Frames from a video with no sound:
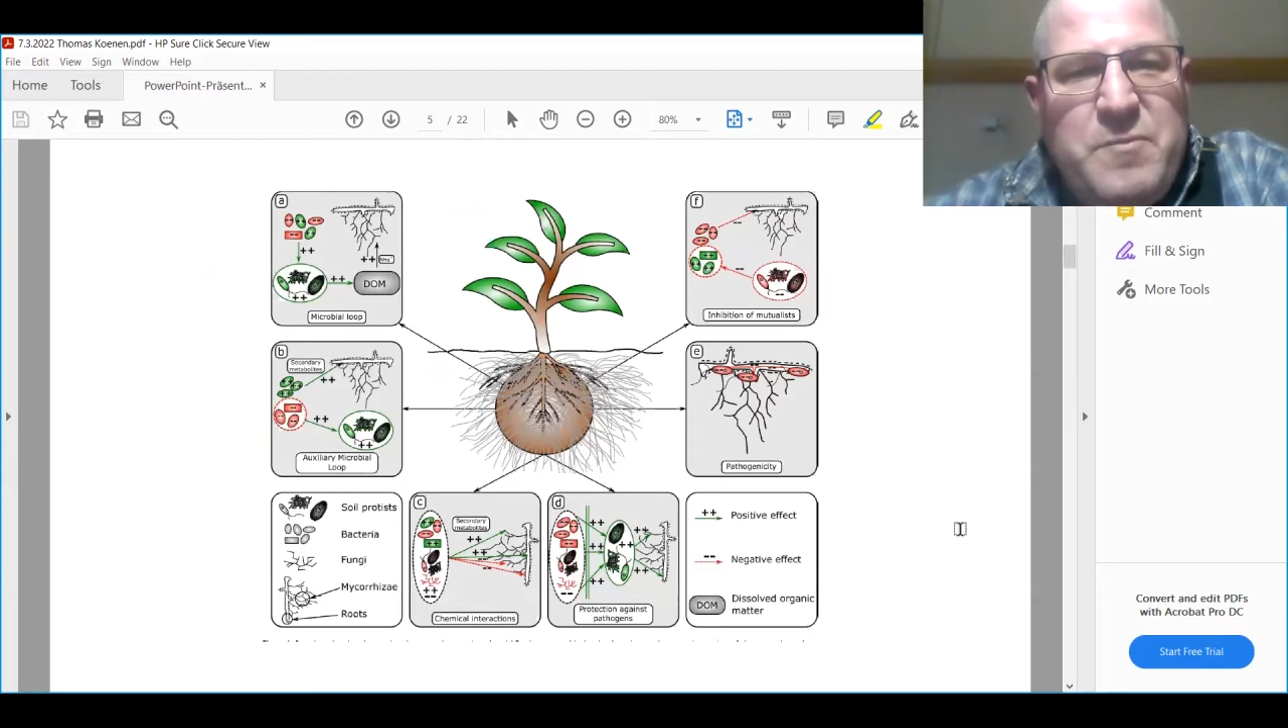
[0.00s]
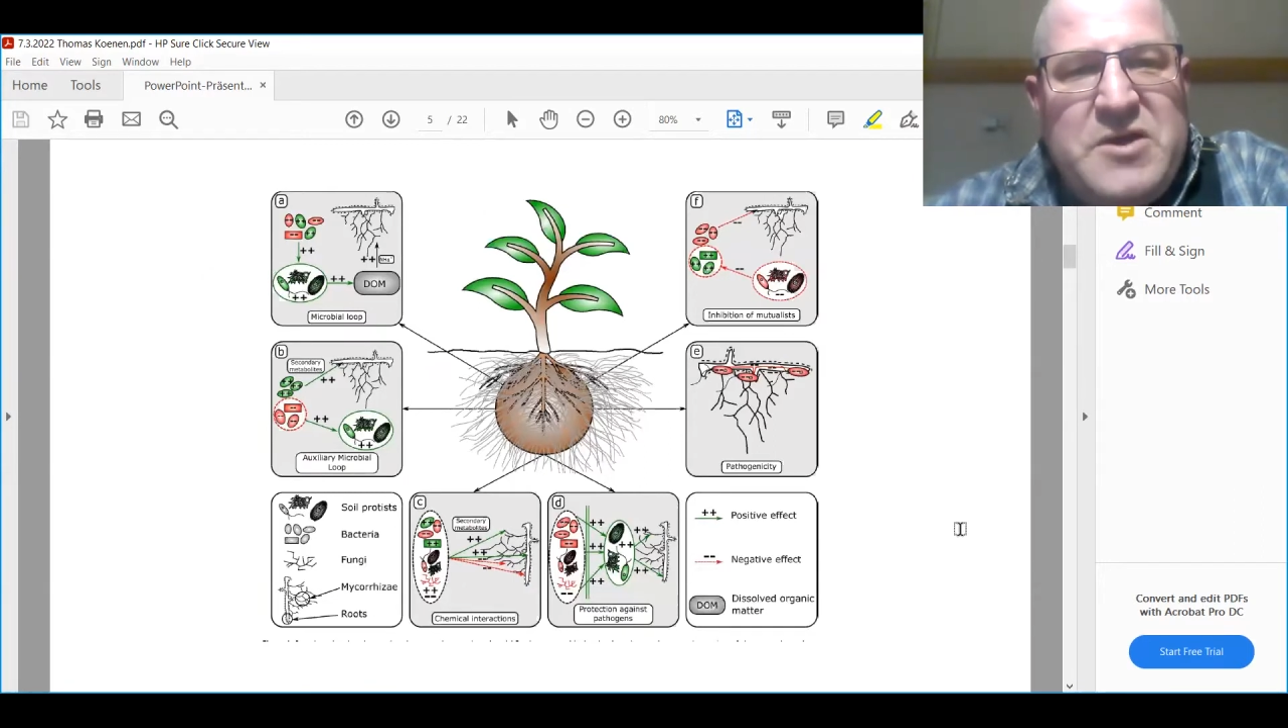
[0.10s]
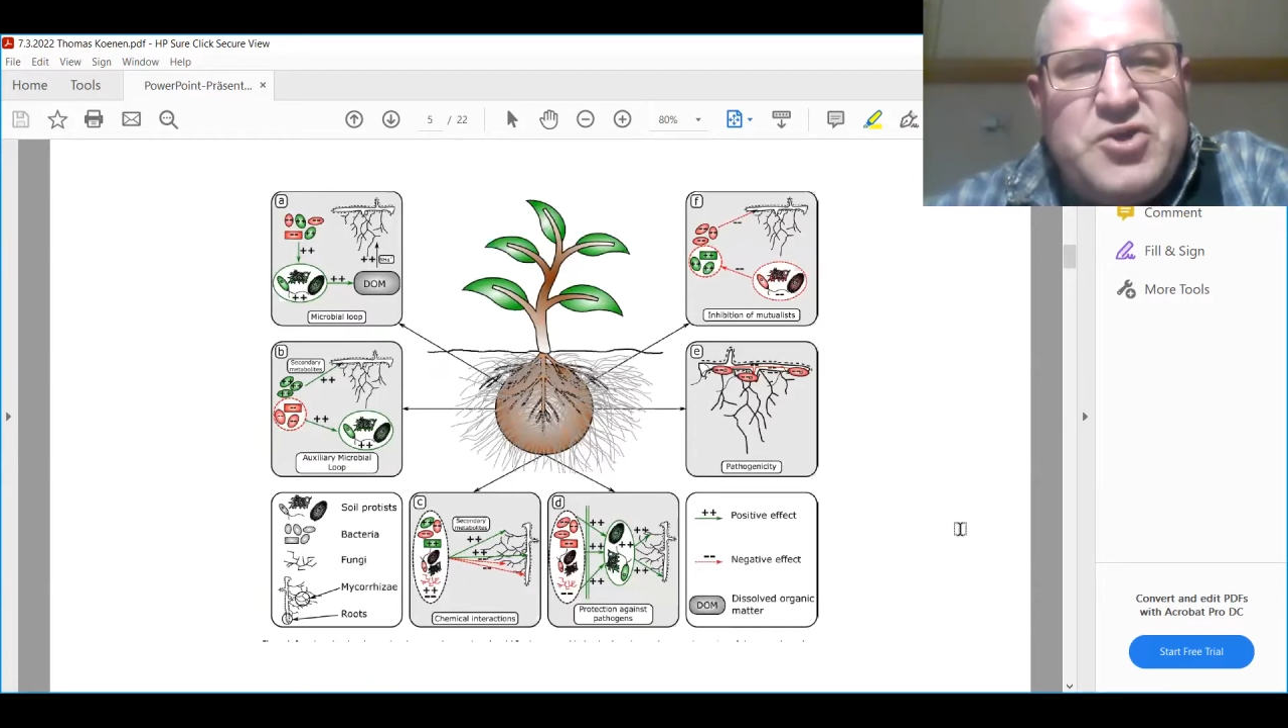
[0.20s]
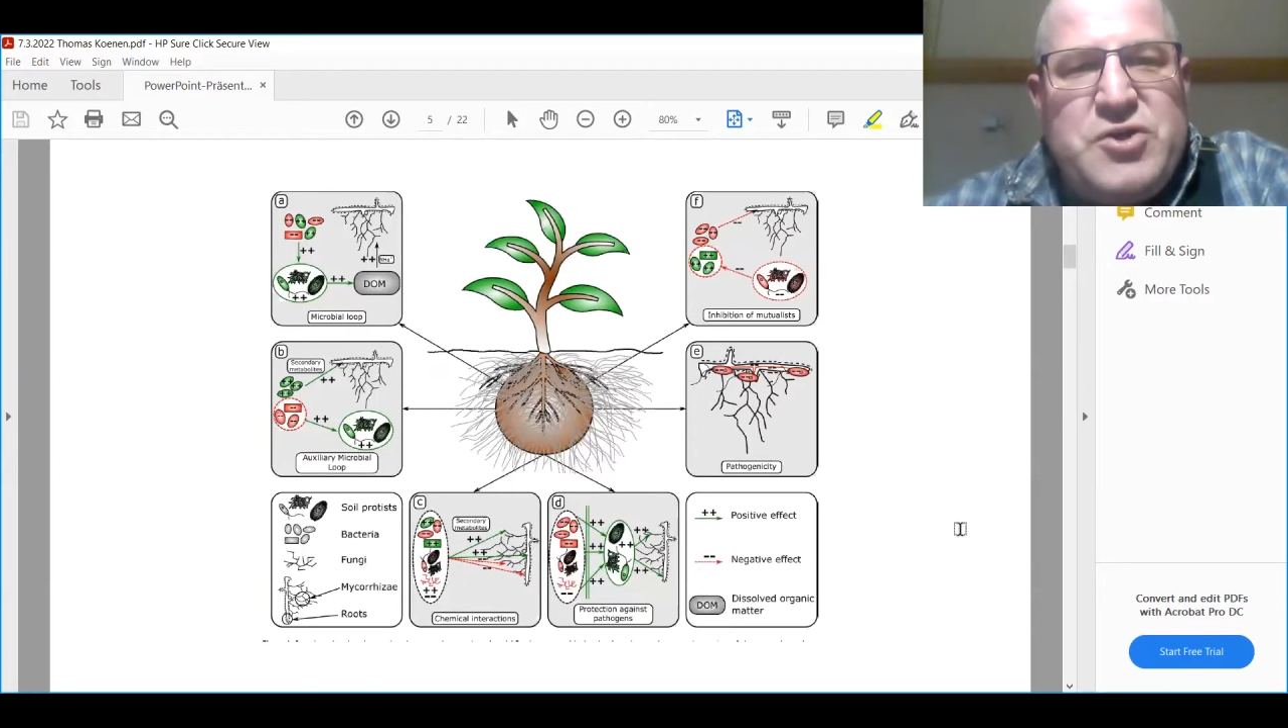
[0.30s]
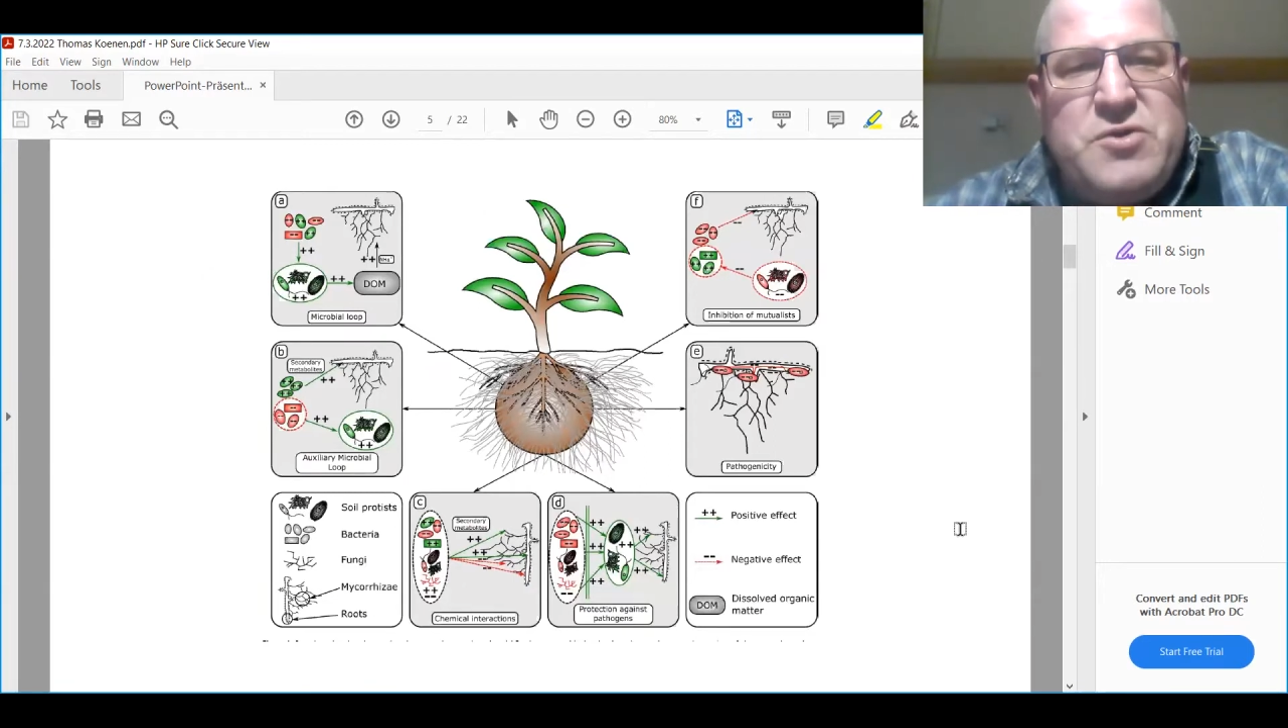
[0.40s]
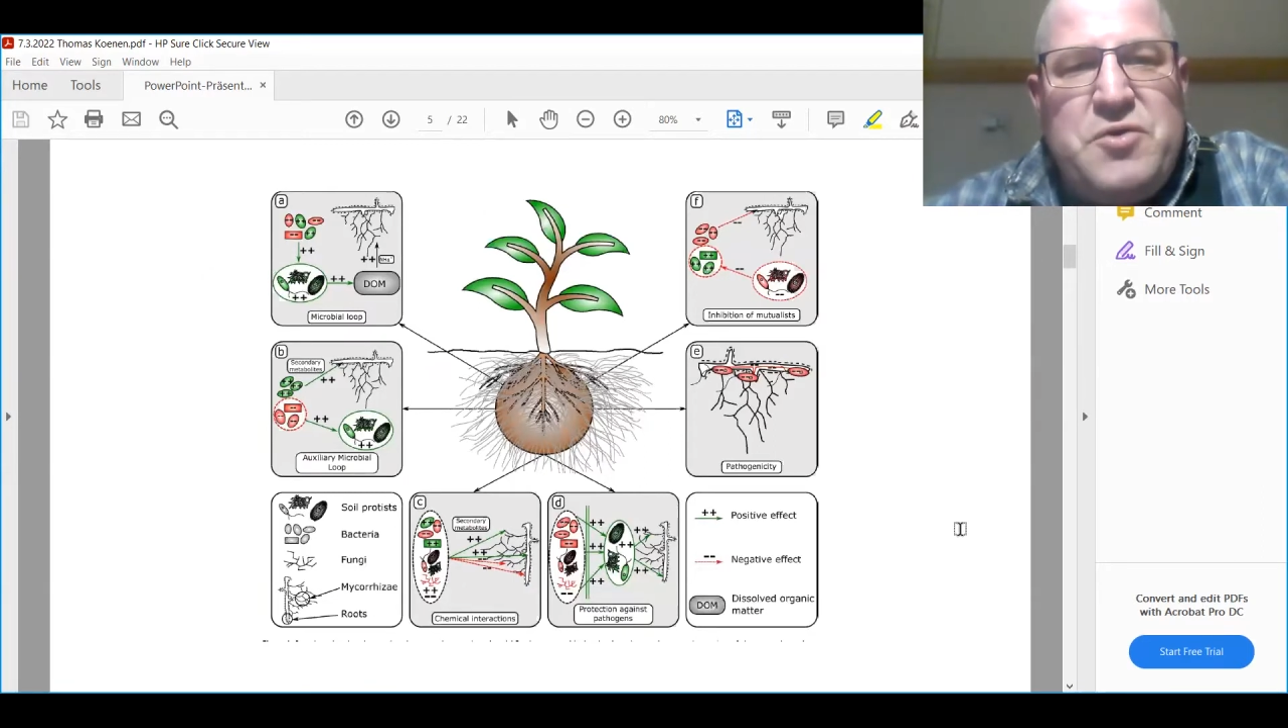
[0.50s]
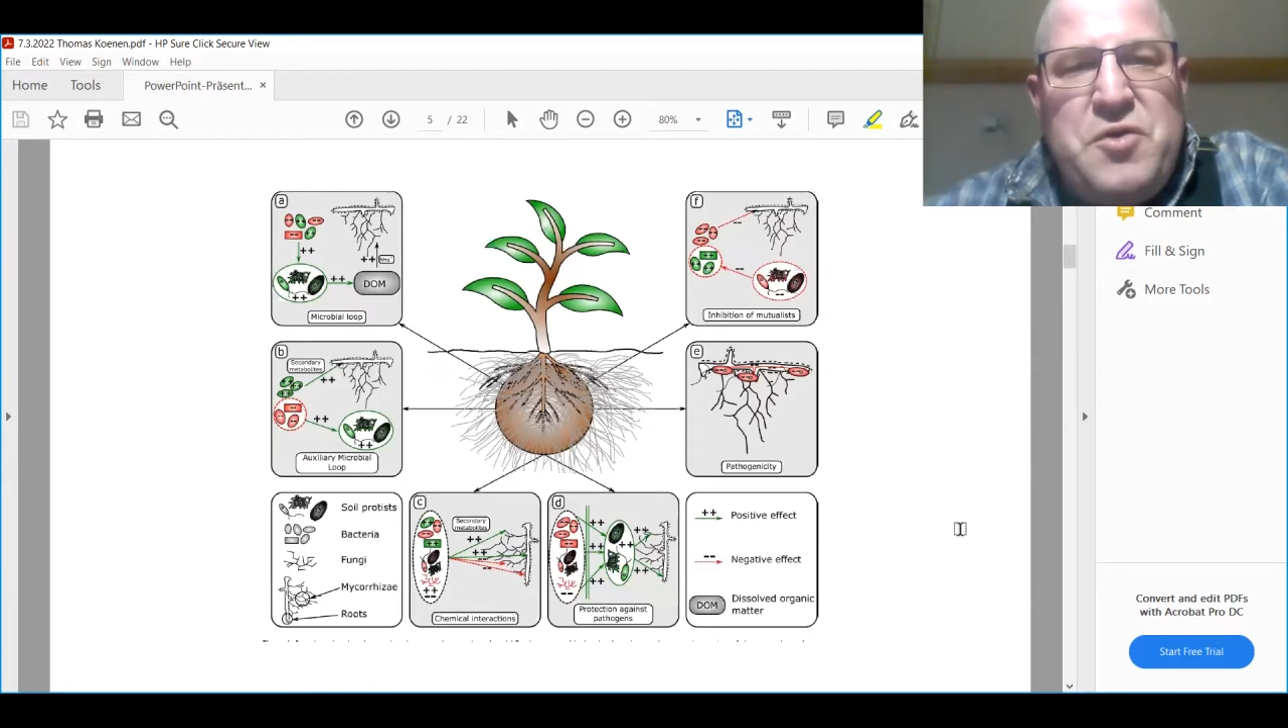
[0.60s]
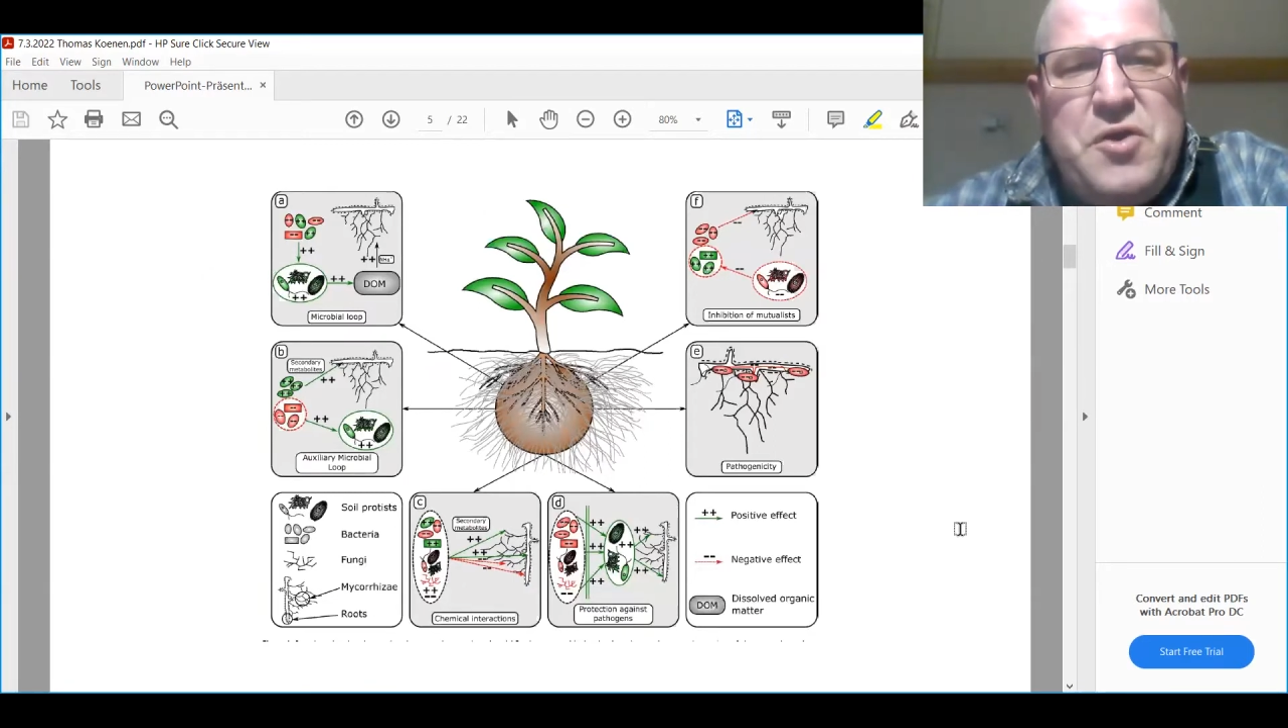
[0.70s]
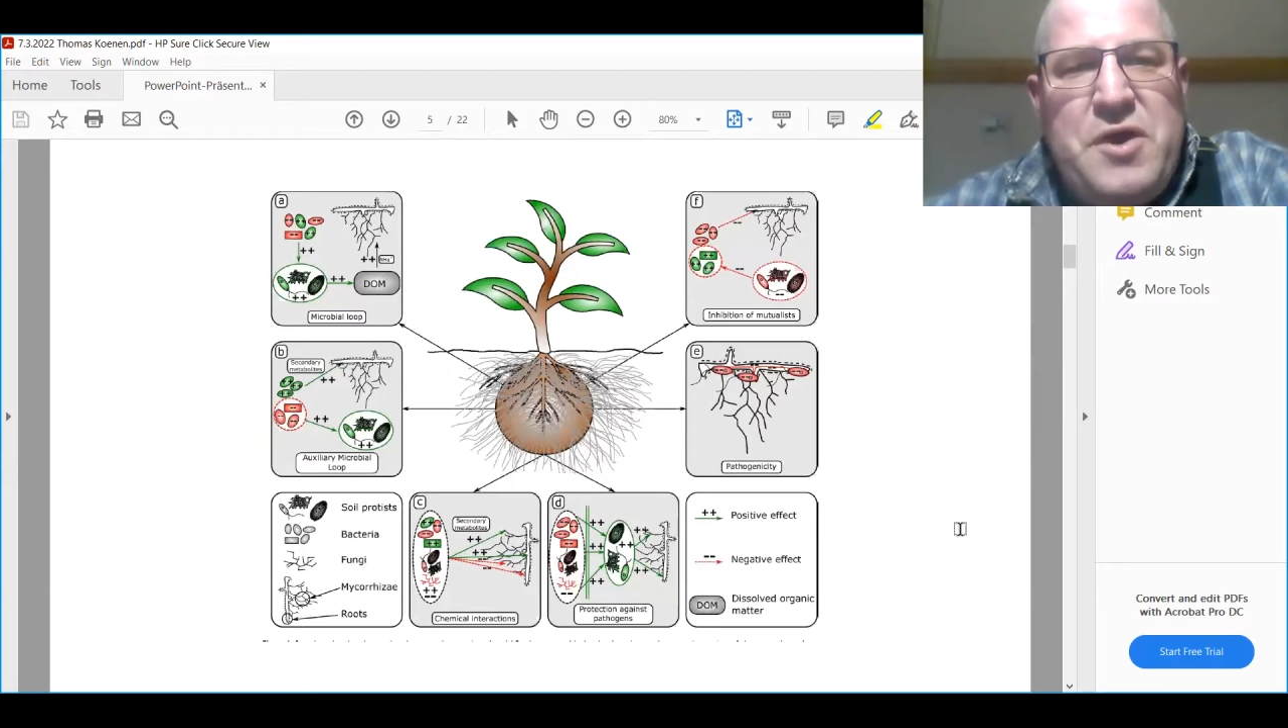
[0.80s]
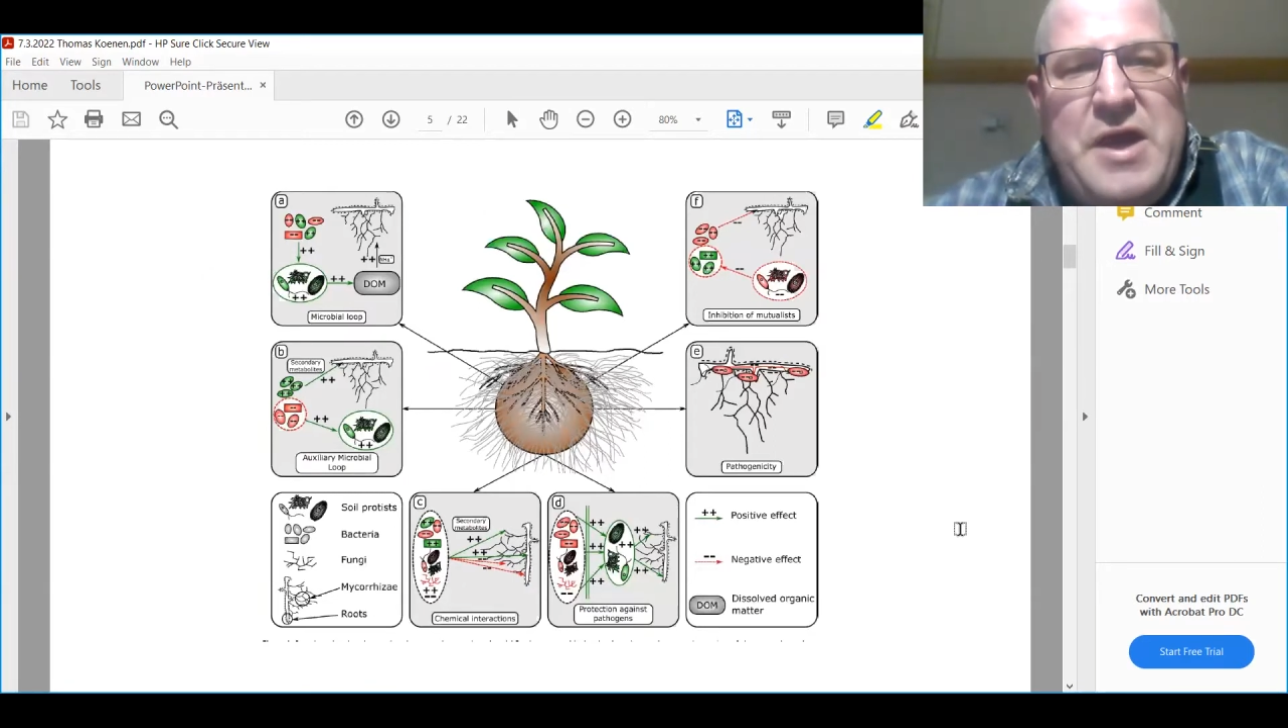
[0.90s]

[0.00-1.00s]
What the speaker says: picture,